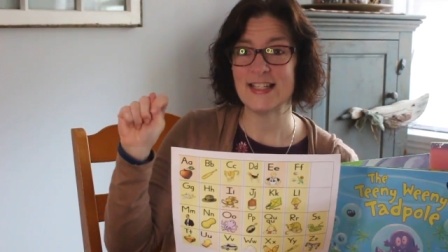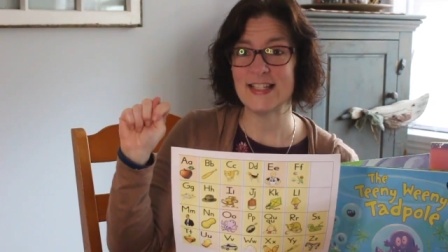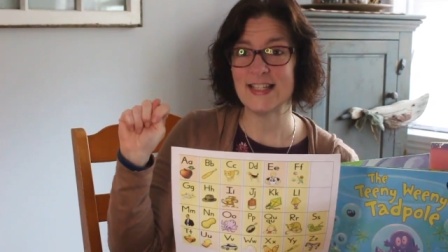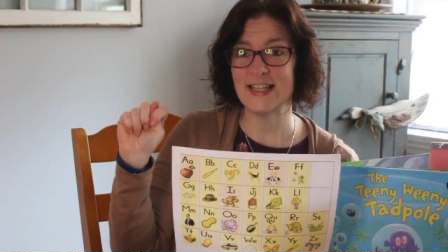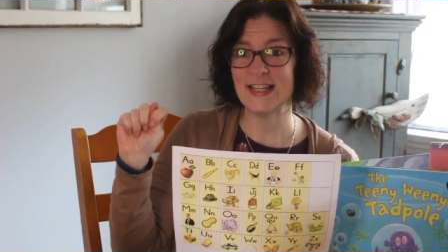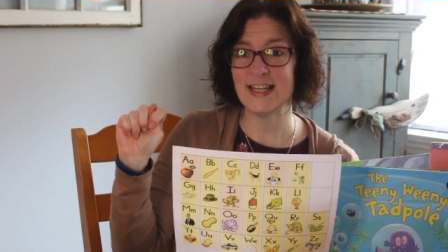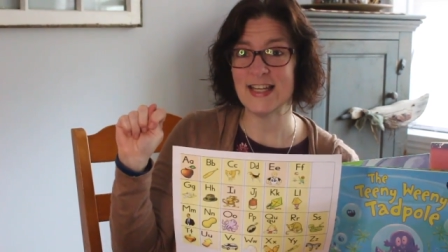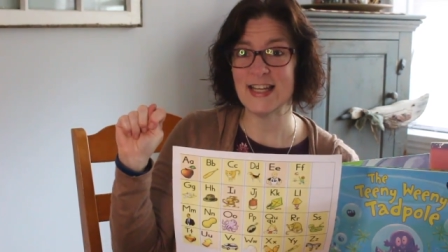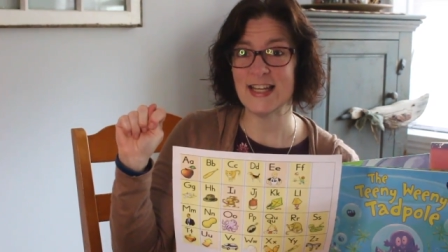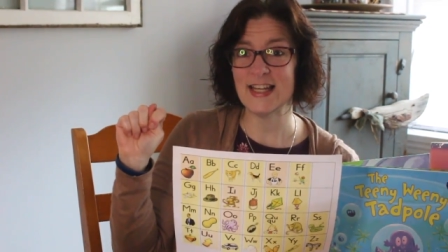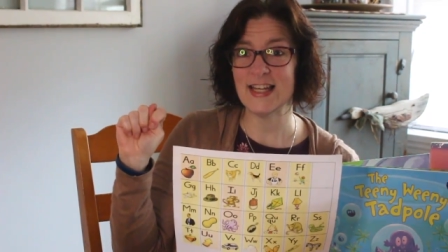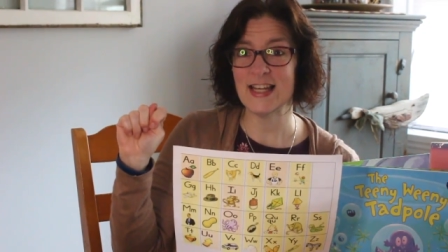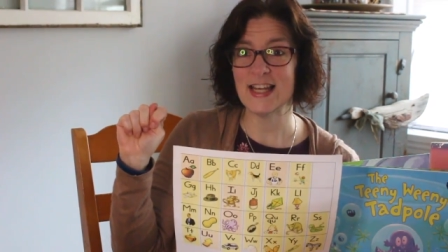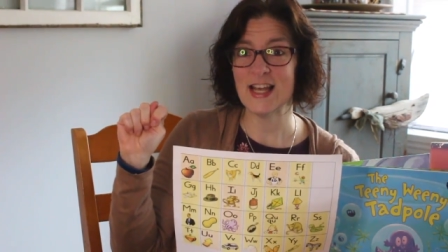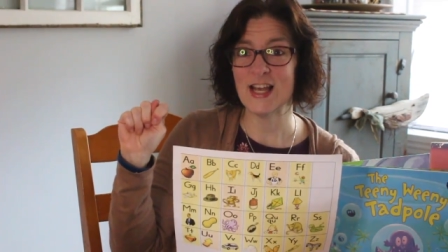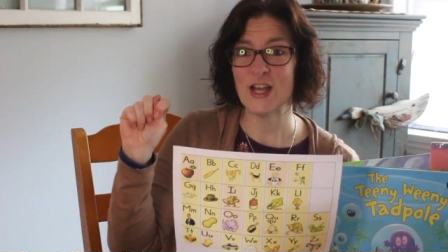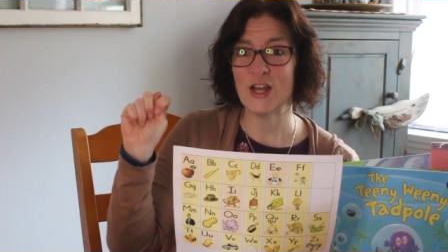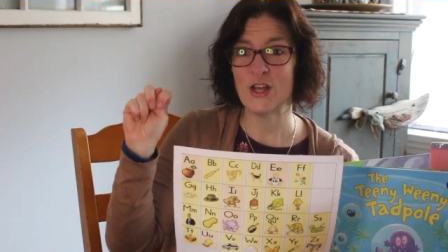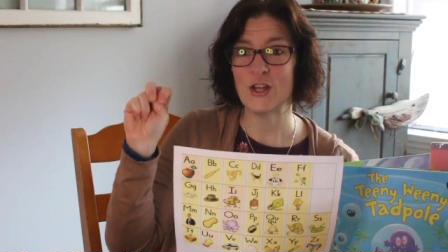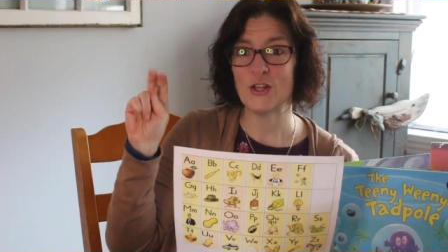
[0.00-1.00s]
T,
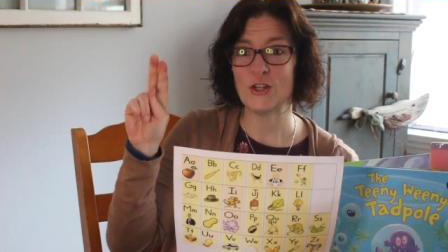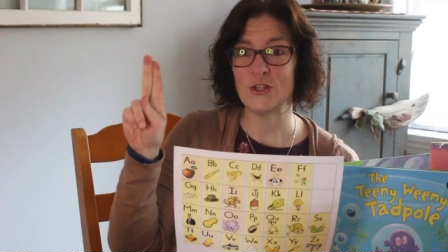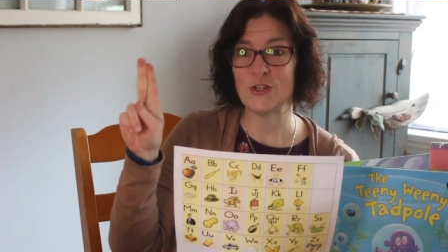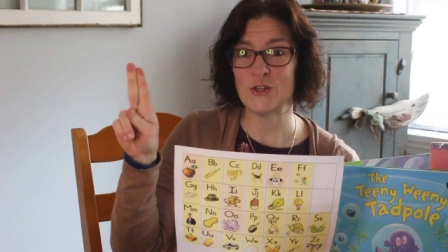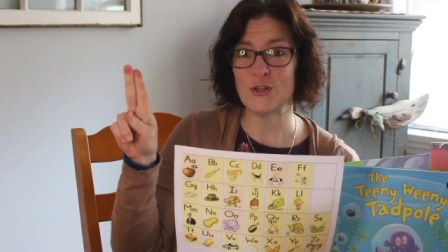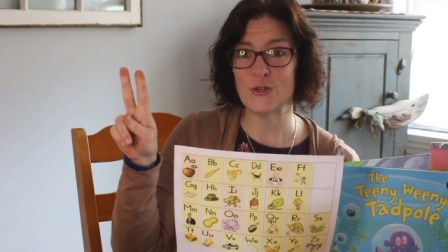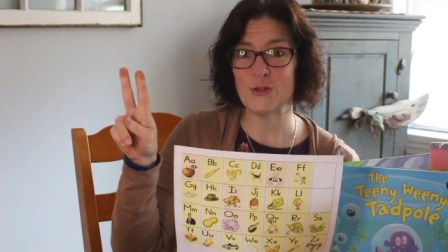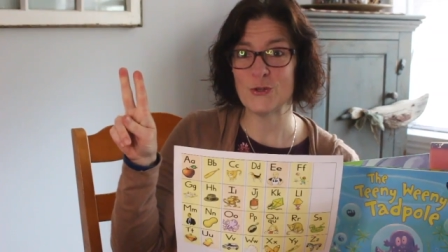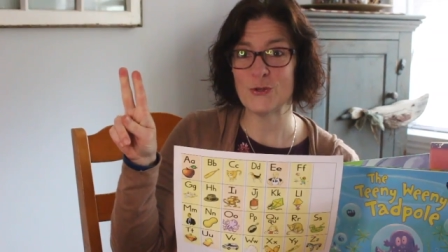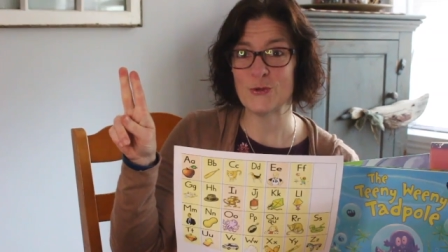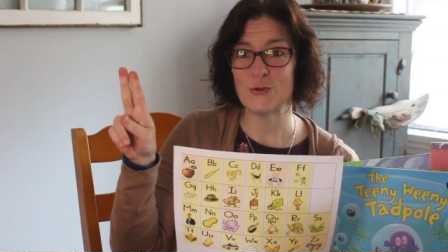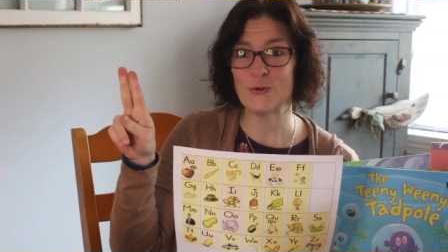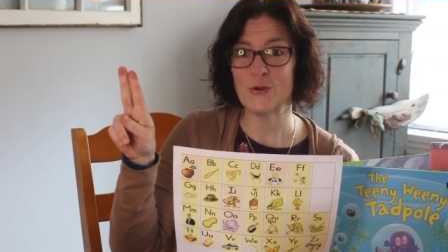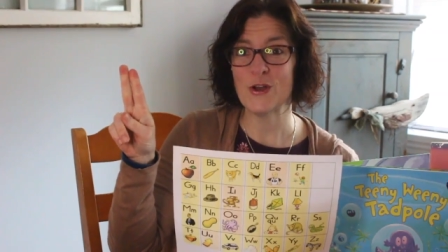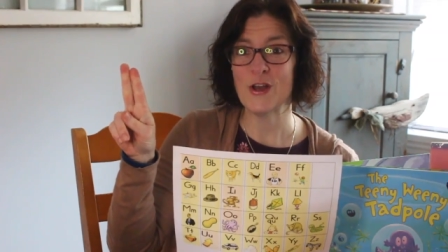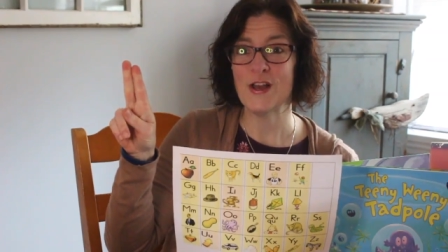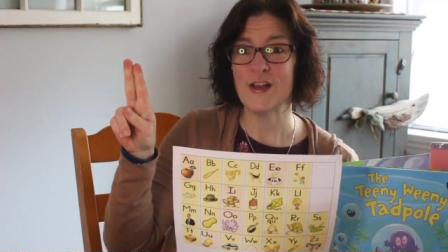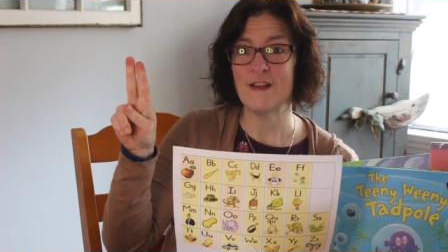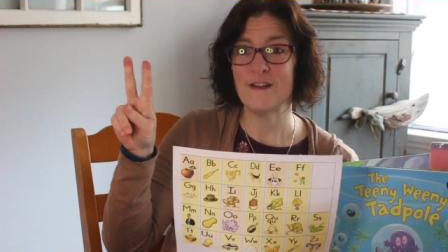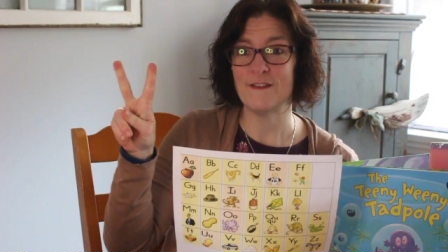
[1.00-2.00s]
U,
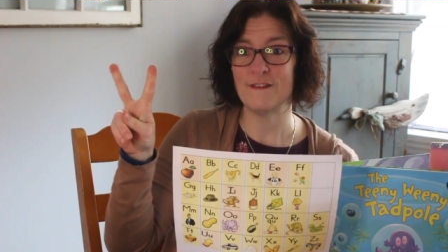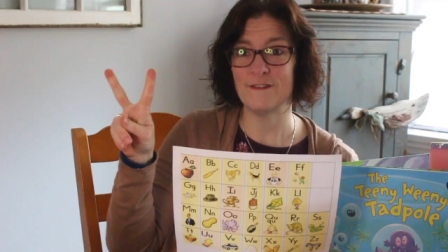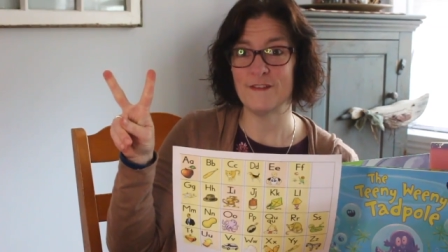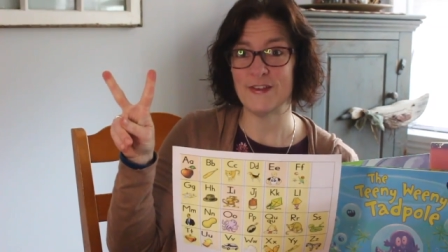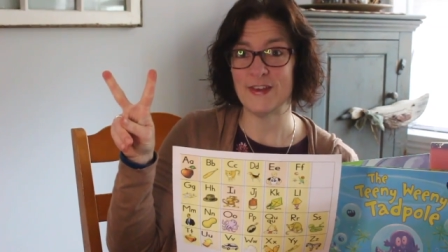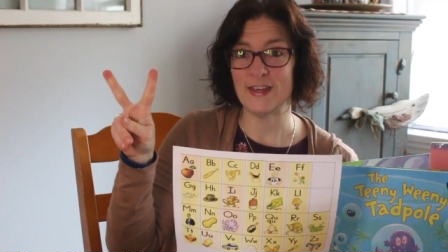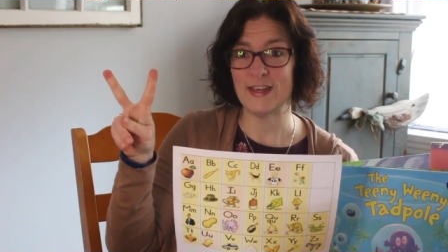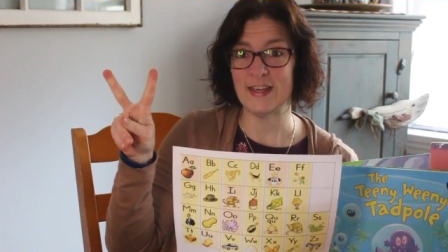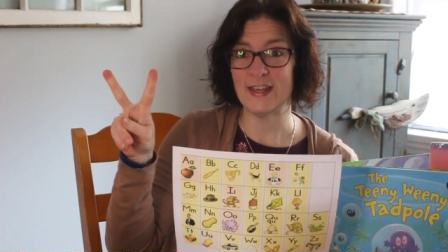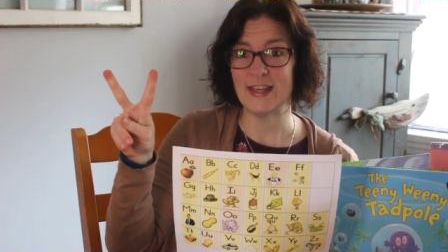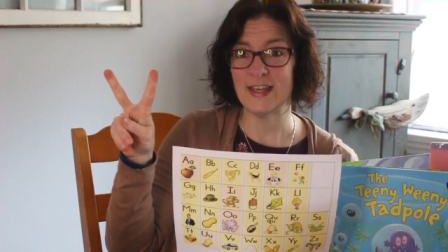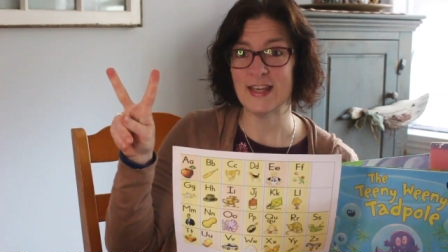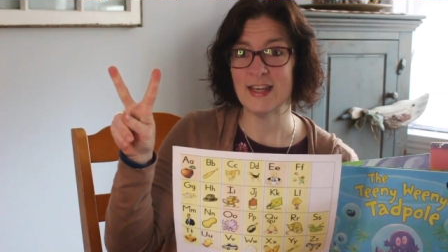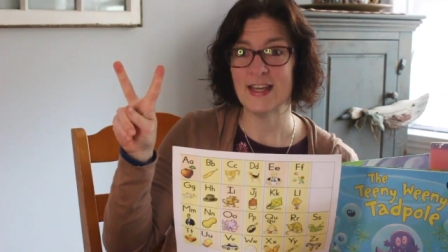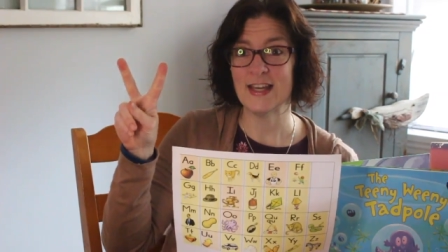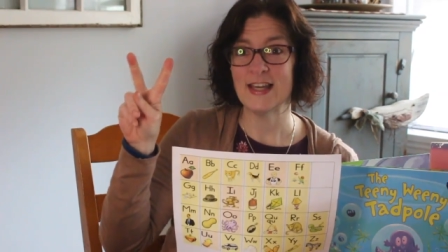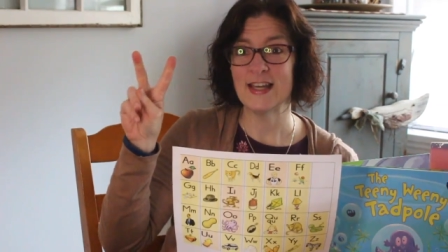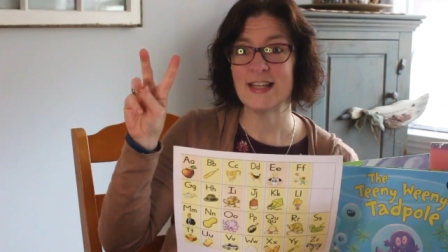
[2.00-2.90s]
V,